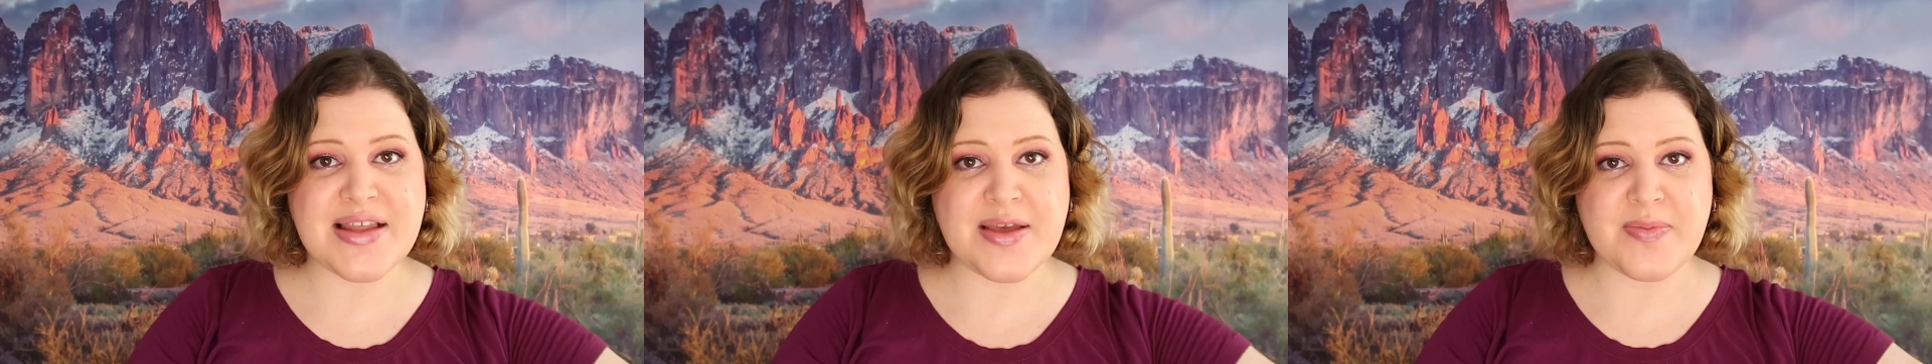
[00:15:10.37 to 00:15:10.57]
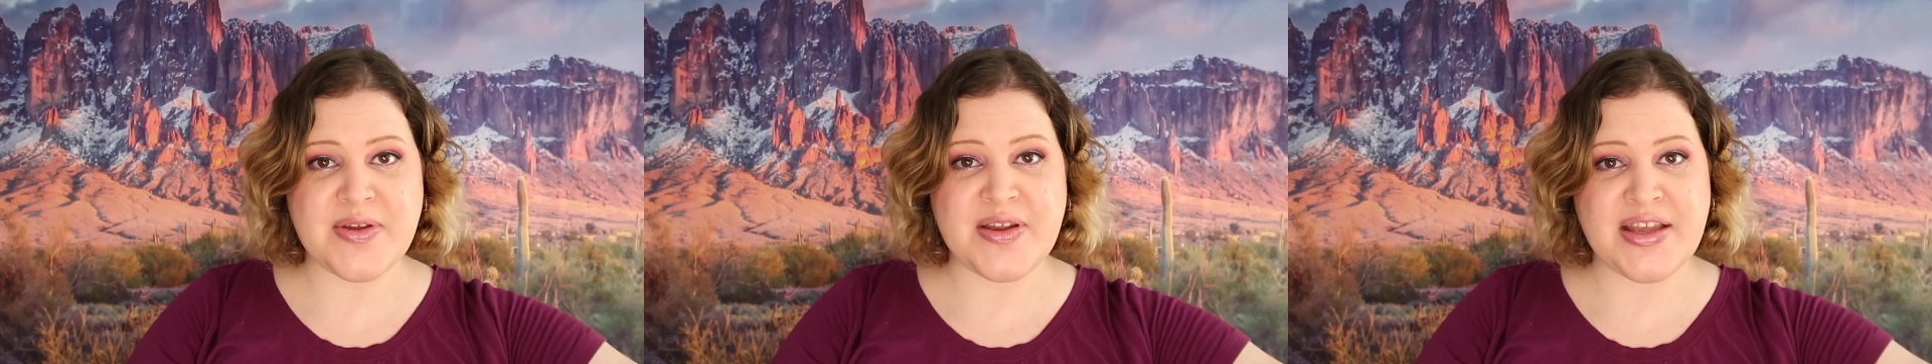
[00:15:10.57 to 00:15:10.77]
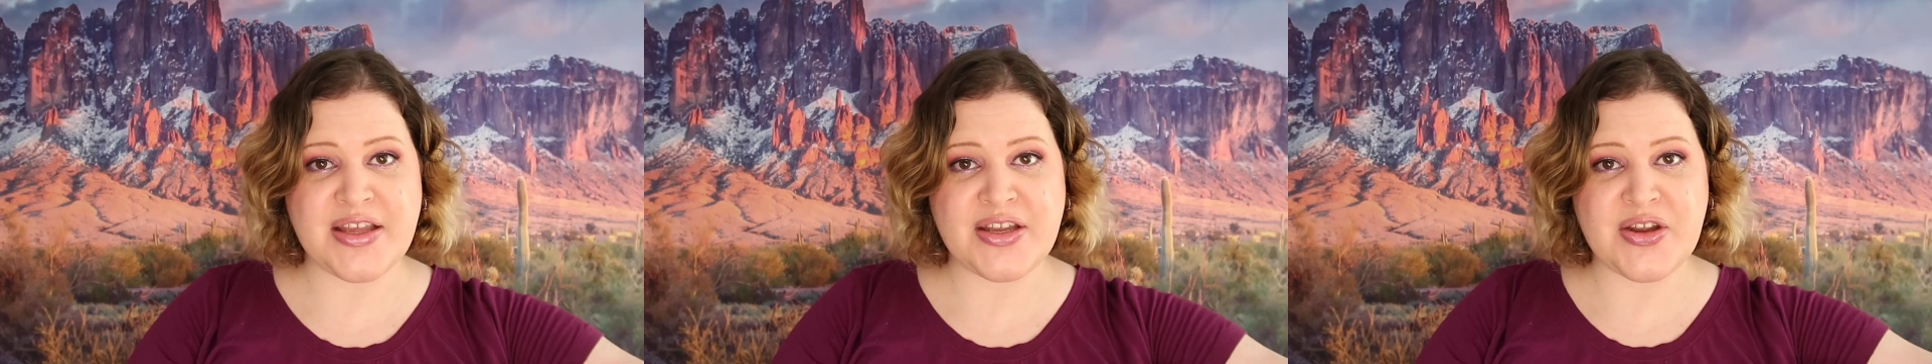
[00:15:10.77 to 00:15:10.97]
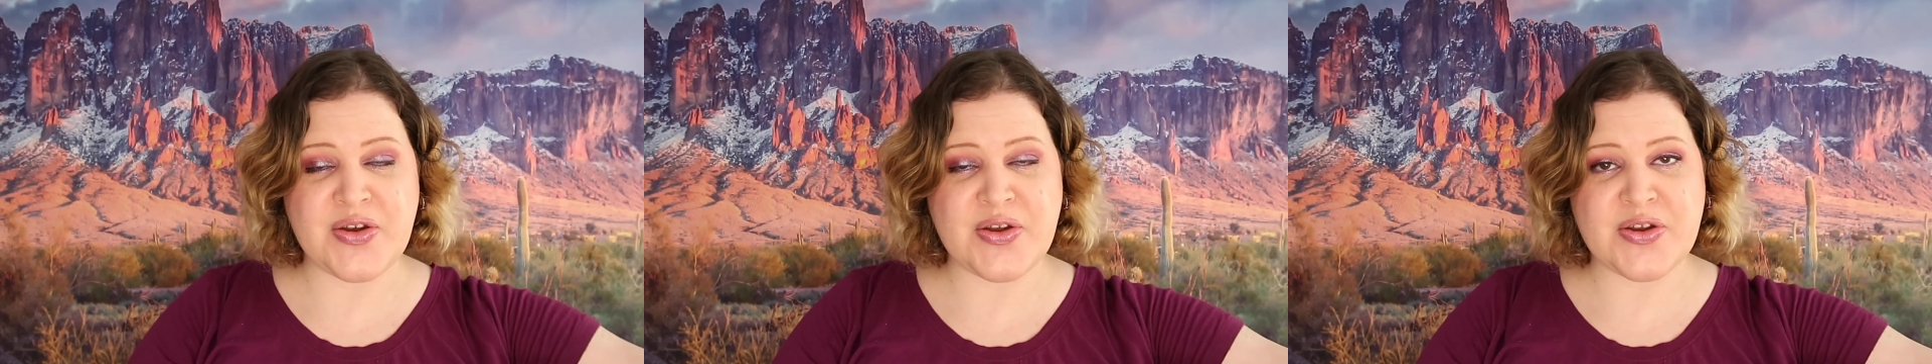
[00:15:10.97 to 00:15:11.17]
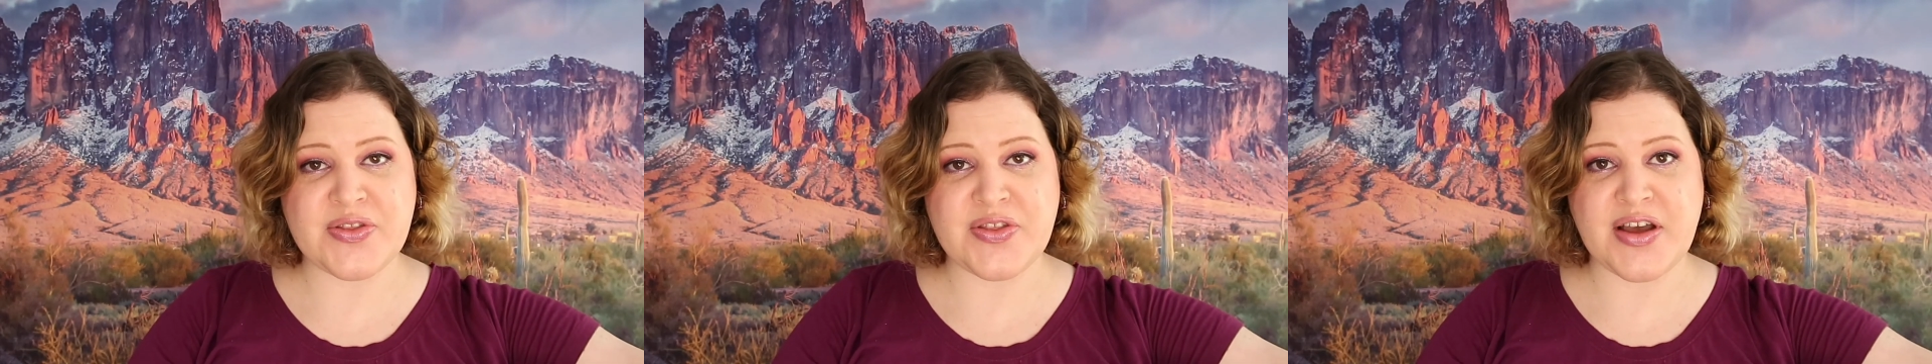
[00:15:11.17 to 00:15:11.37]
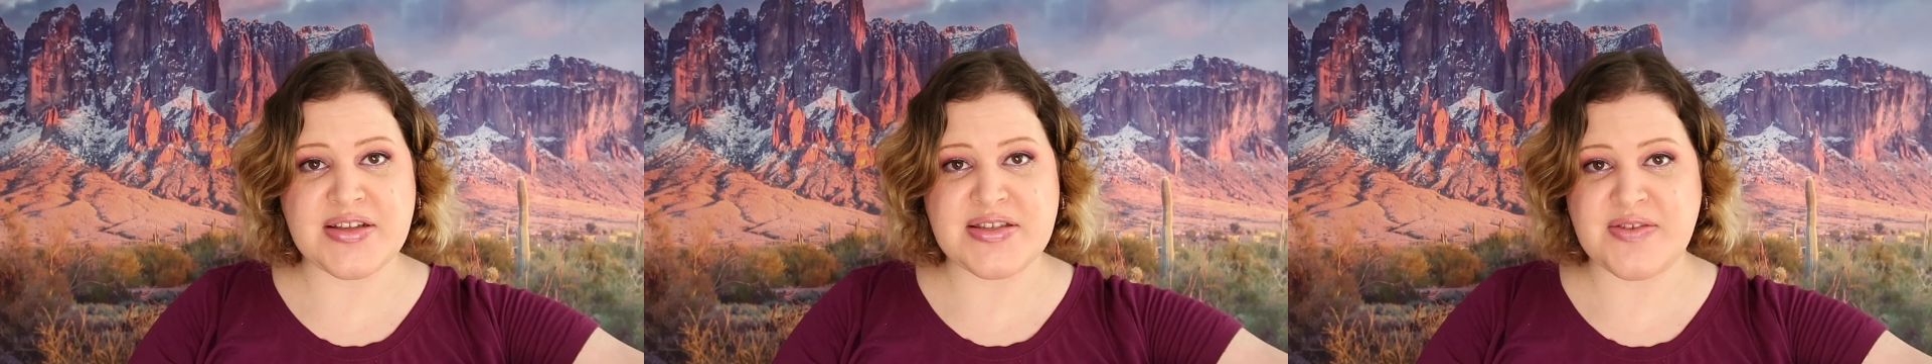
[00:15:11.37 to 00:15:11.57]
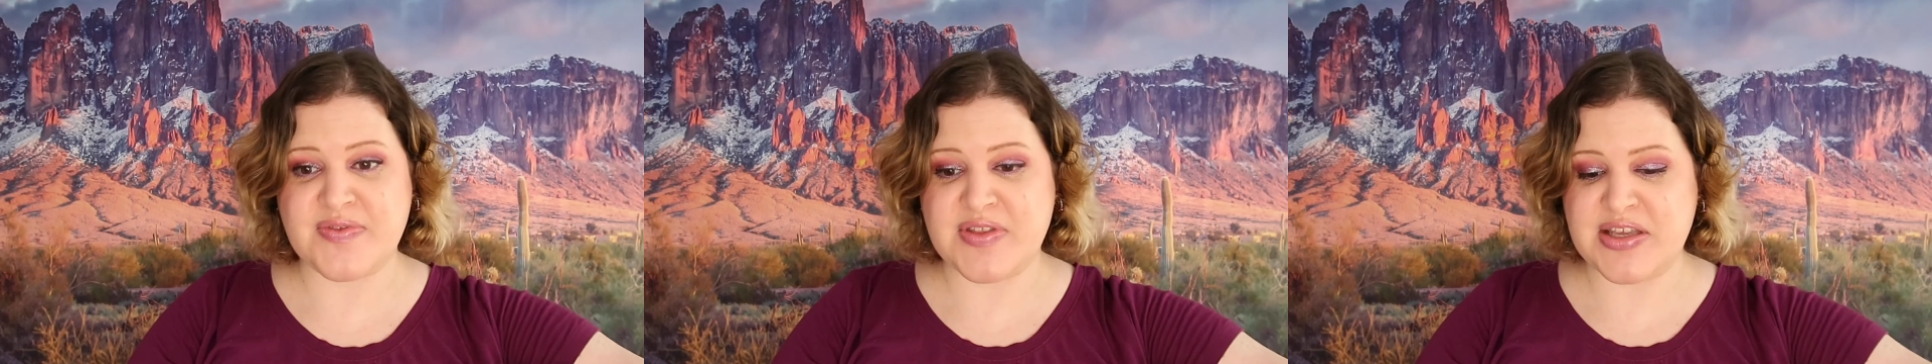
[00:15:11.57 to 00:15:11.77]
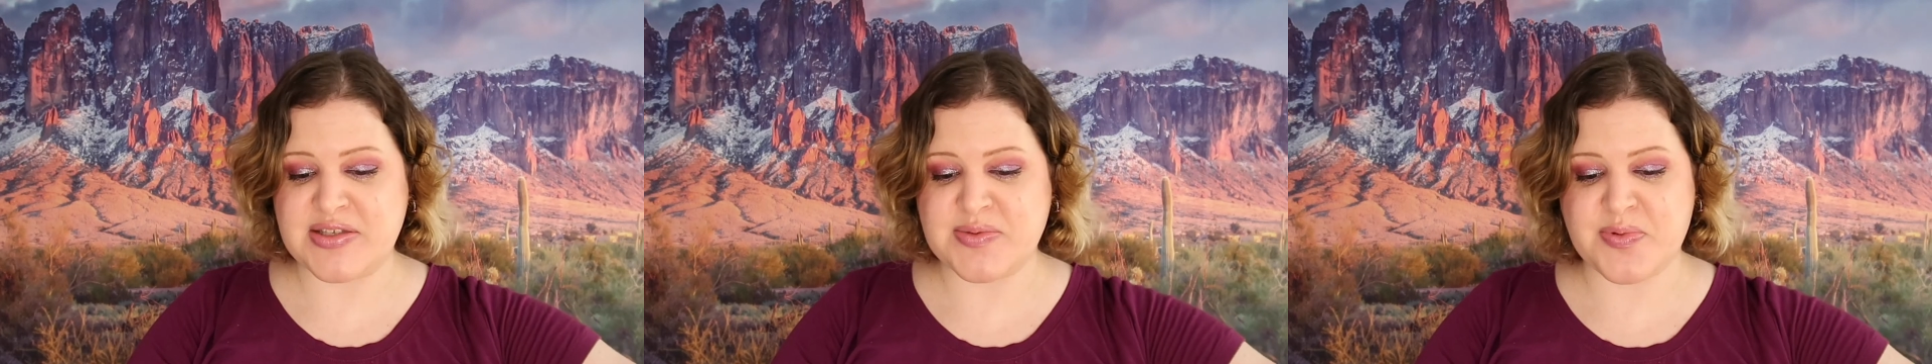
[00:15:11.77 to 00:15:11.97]
Let me know your thoughts
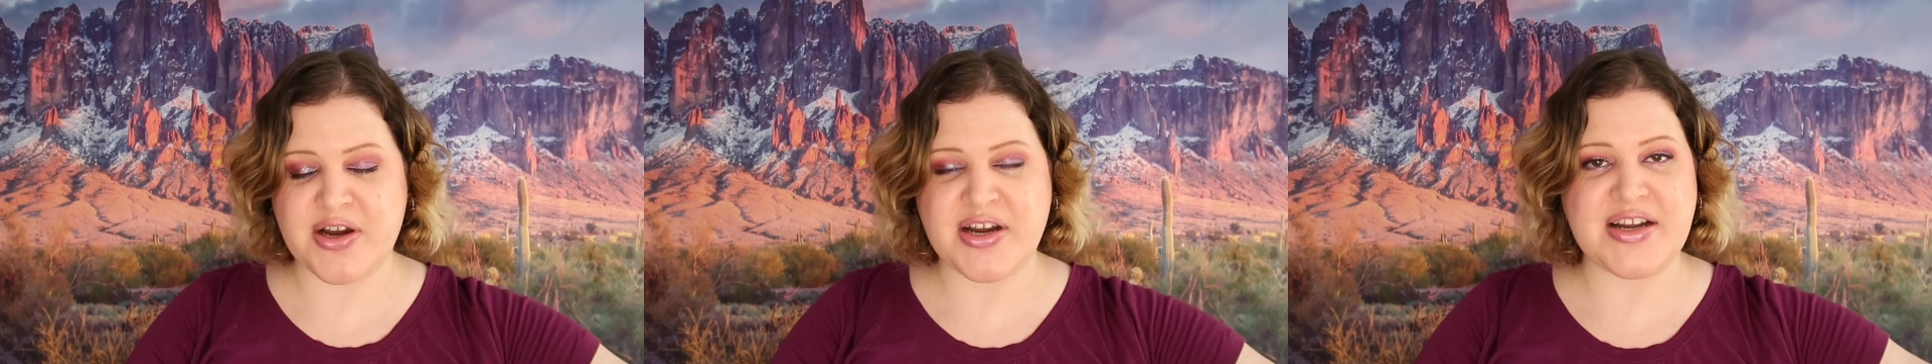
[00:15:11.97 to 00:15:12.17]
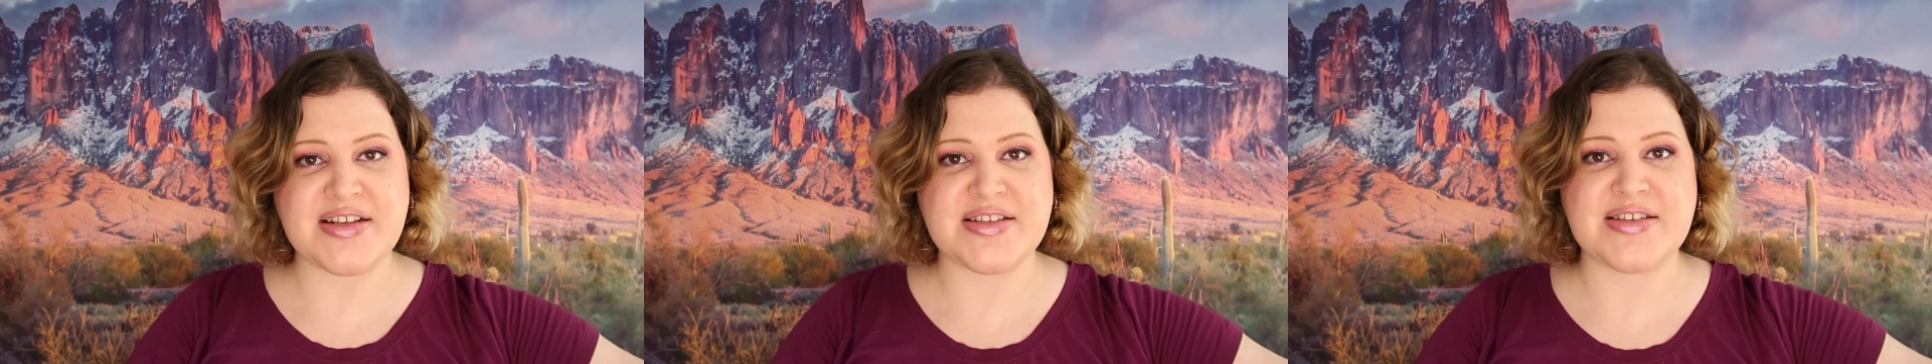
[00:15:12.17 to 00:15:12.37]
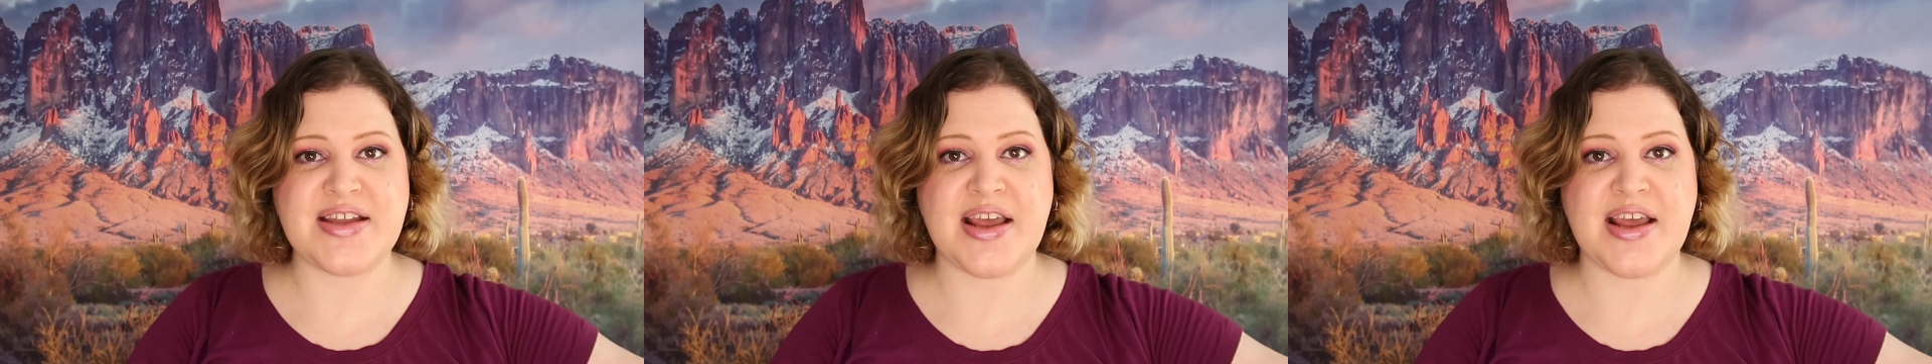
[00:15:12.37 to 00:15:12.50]
of these products